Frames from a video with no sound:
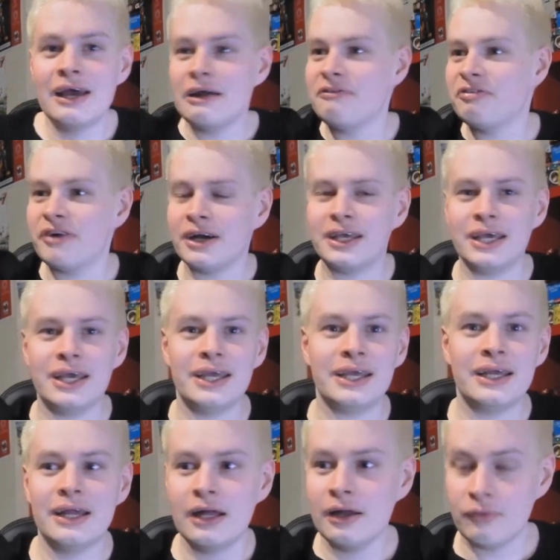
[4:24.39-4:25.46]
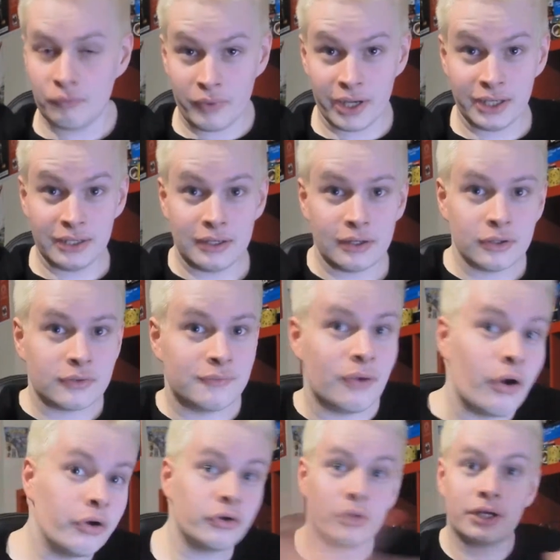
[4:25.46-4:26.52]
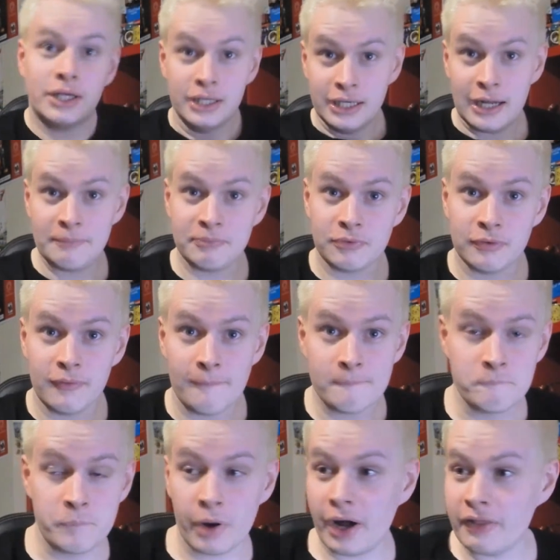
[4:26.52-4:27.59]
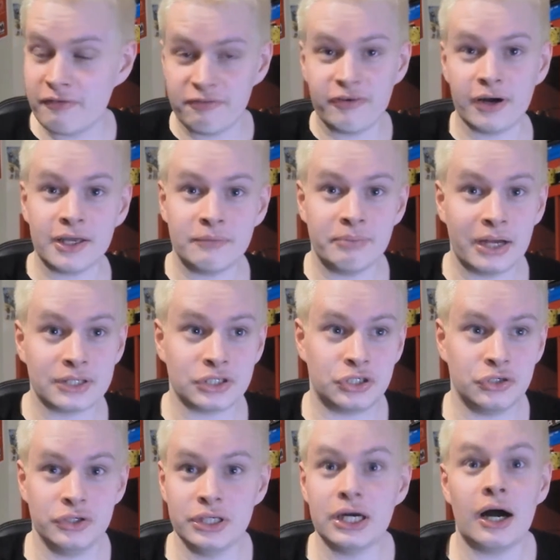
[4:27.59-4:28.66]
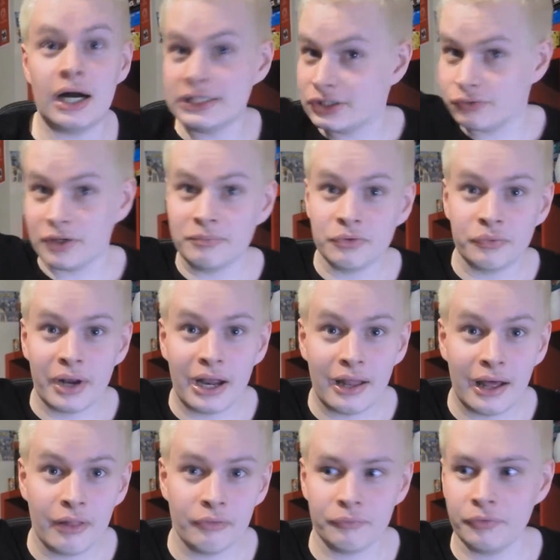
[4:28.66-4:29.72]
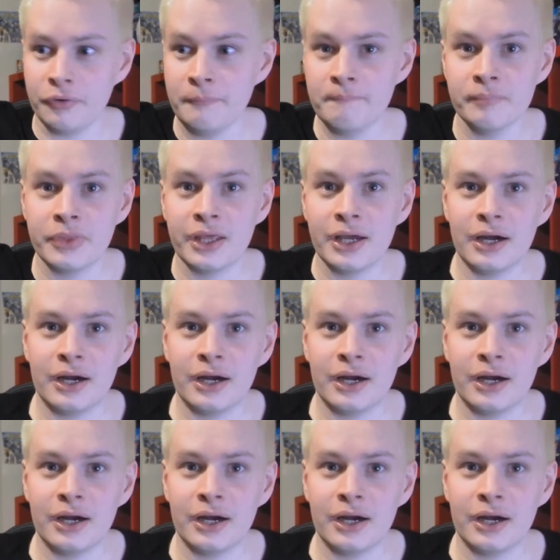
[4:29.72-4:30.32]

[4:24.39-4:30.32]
And fucking, when Toad got kidnapped by the fucking Bowser Jr., I screamed and ran out of the room.